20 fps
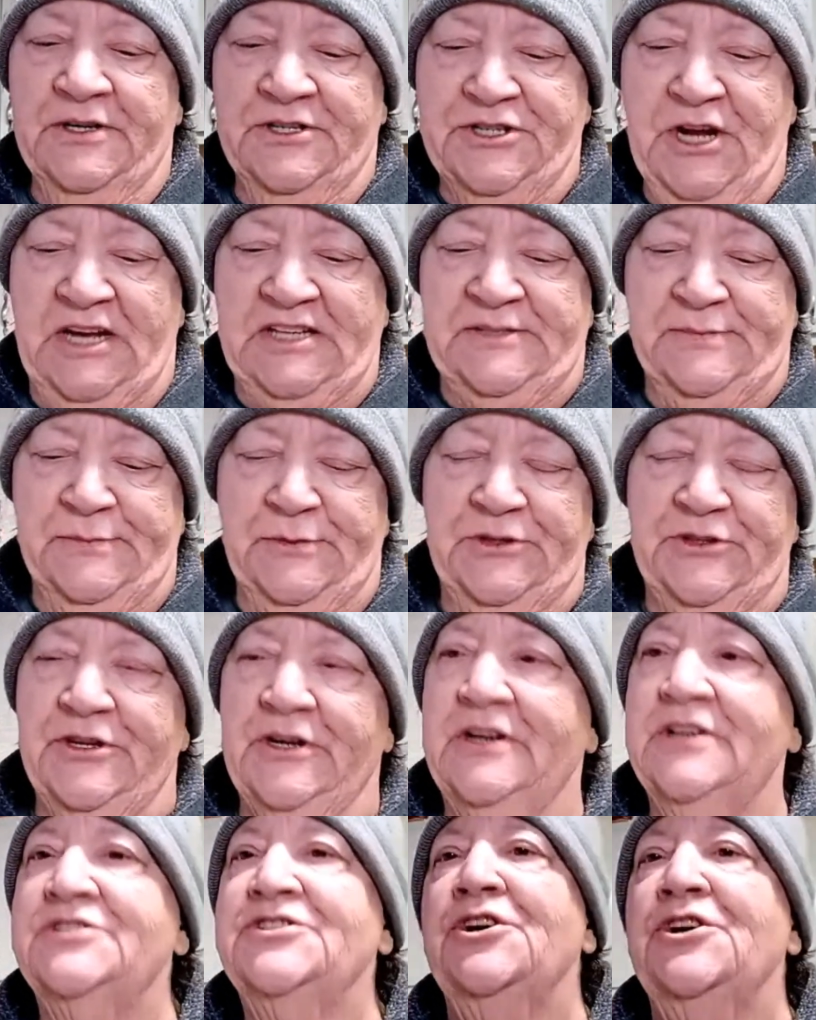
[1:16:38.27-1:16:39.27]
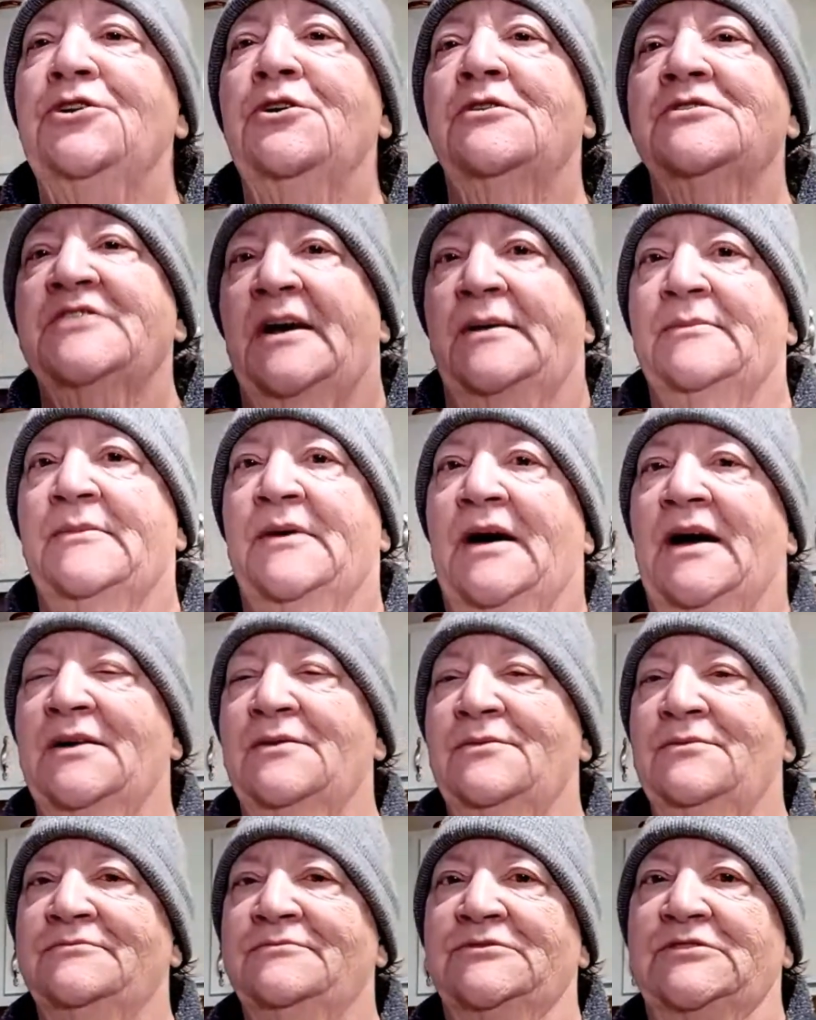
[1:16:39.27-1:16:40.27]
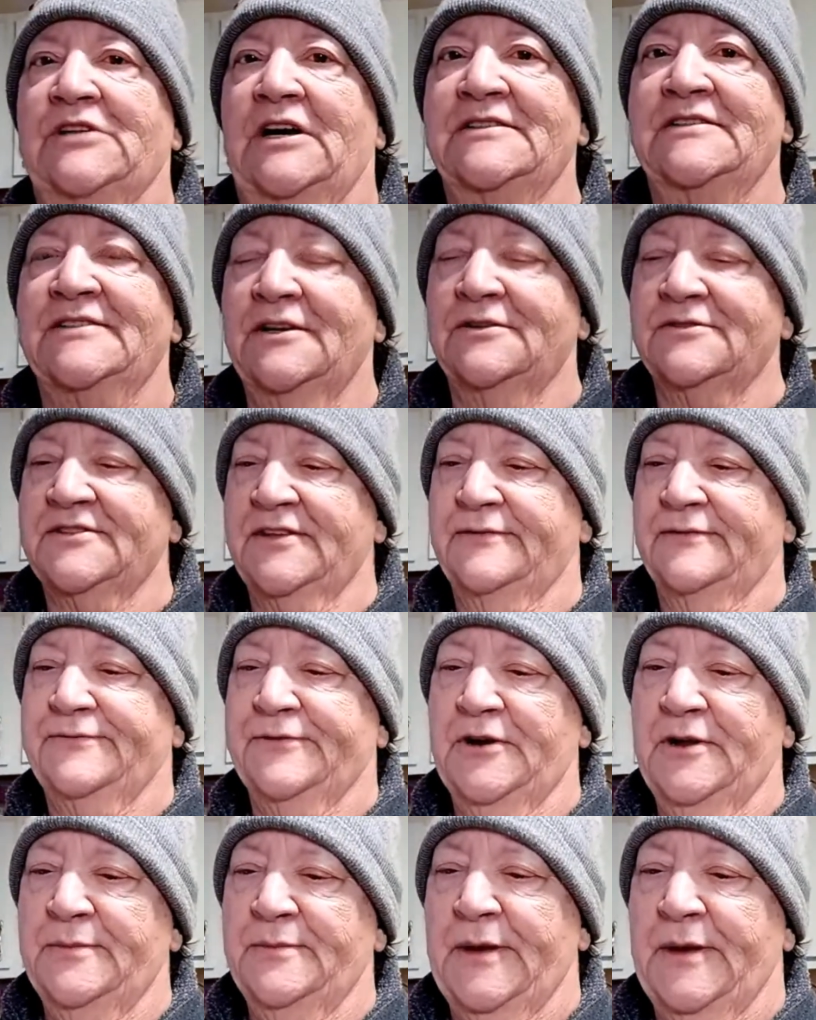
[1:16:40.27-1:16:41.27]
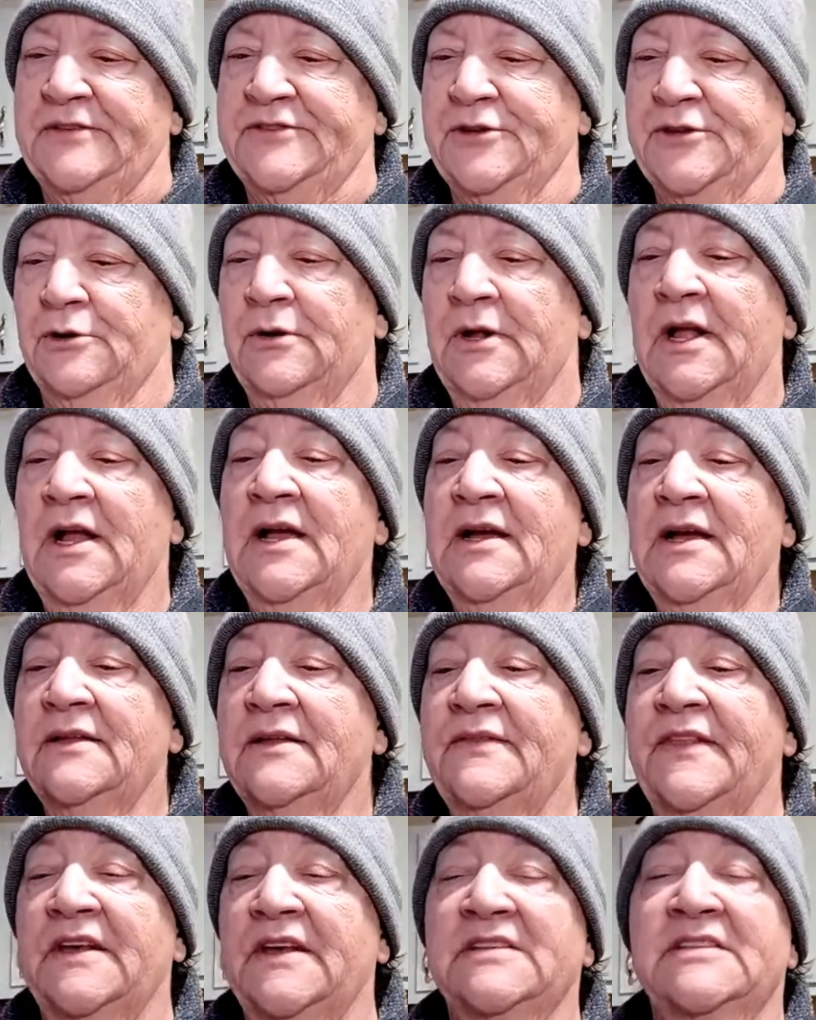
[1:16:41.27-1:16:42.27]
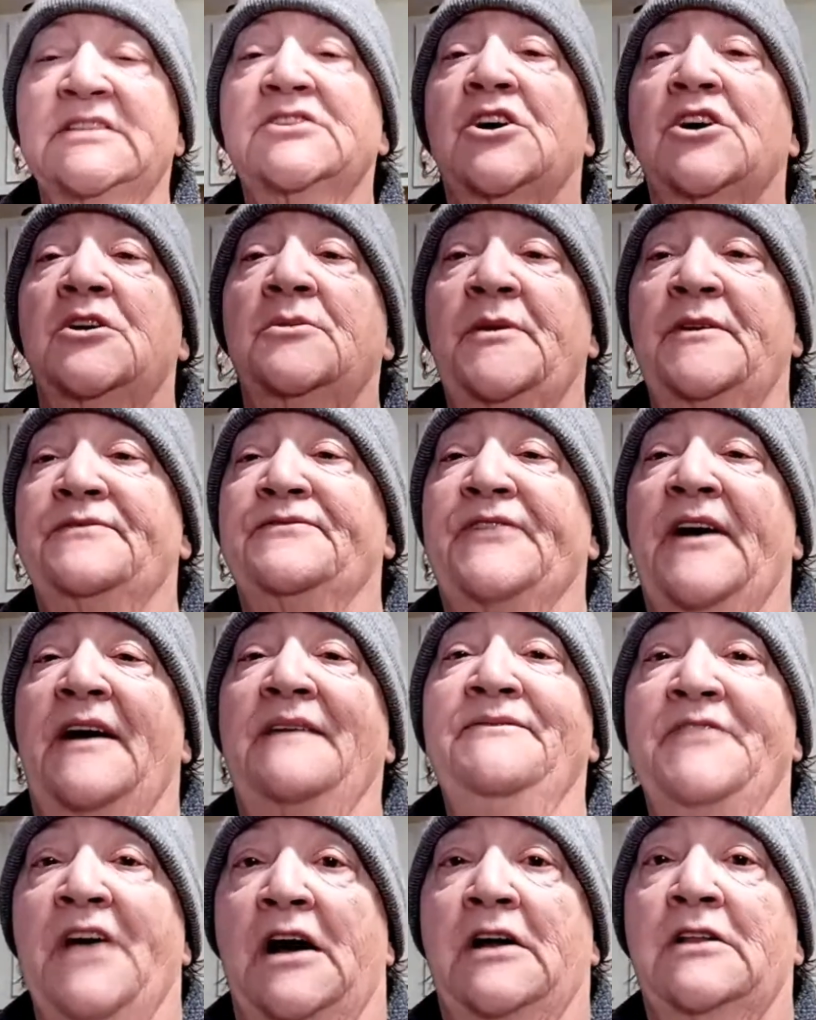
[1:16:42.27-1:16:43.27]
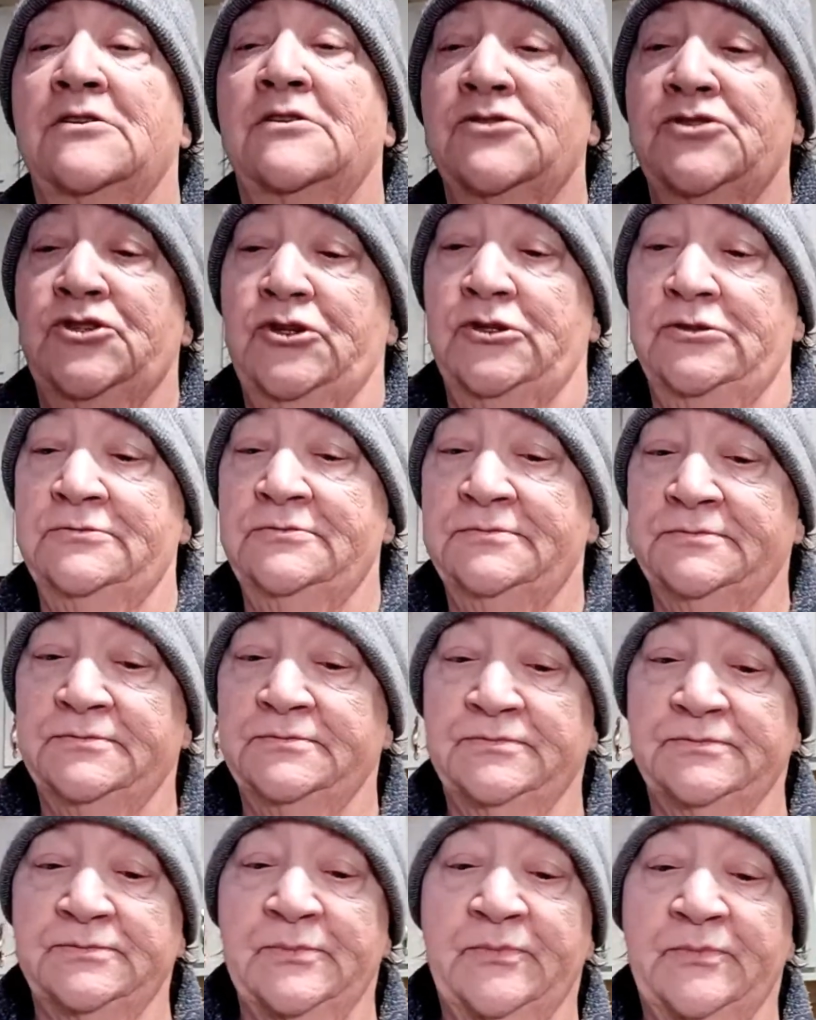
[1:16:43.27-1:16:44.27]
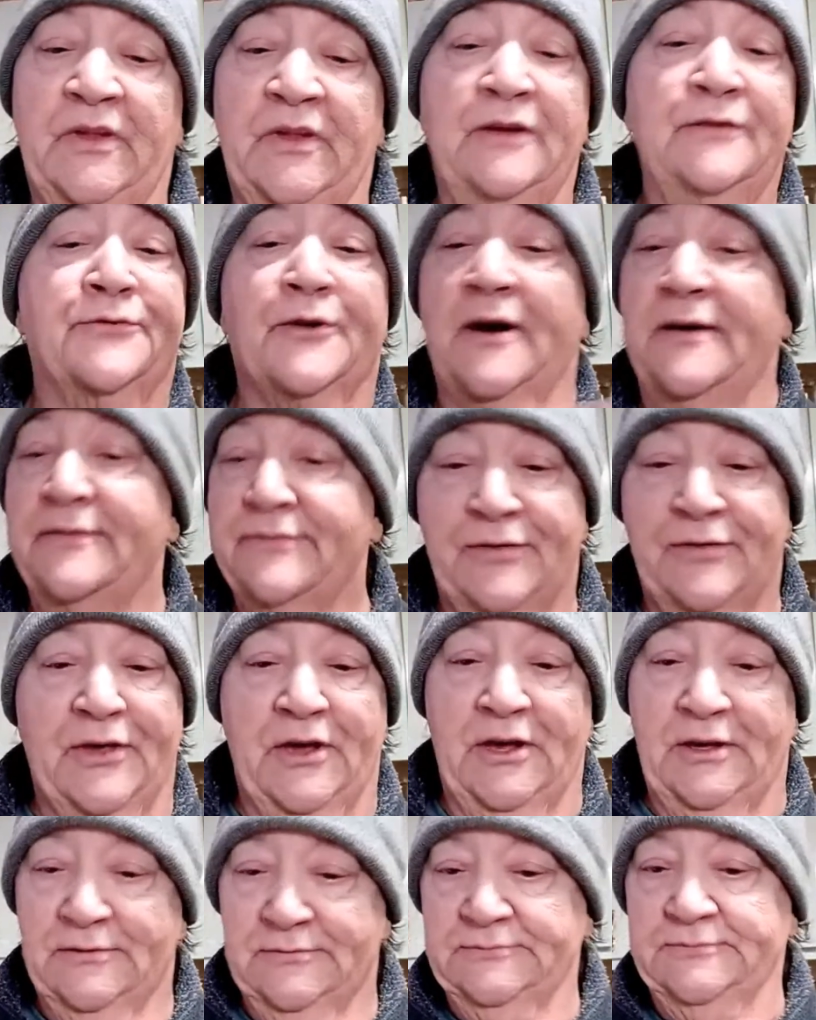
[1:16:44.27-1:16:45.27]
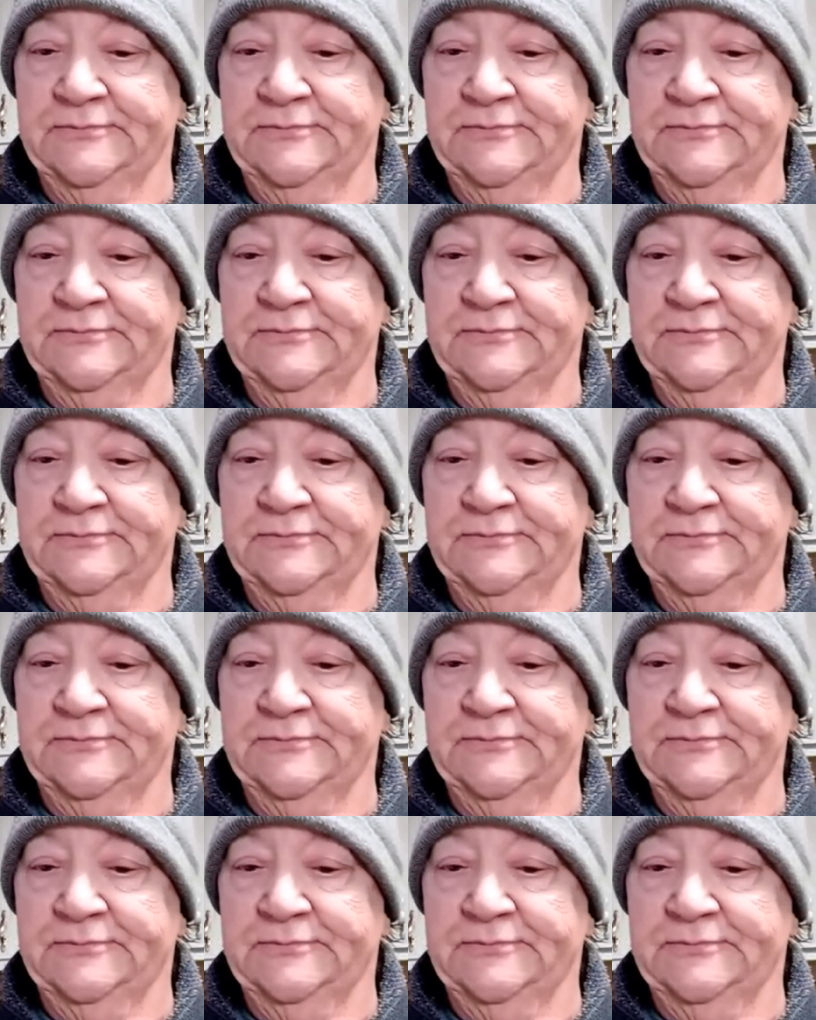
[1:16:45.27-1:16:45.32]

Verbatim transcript: She asked me to because she knows I'm I I sell stuff on eBay. So this is going to be five dollars for everything.